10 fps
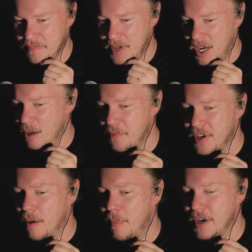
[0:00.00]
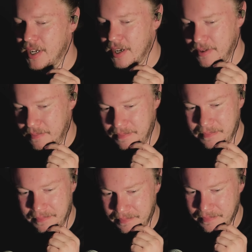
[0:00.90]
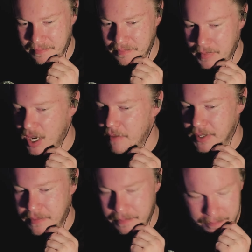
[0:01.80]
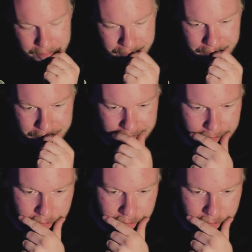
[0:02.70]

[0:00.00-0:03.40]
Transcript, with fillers: I love the harmonica. Love it. Good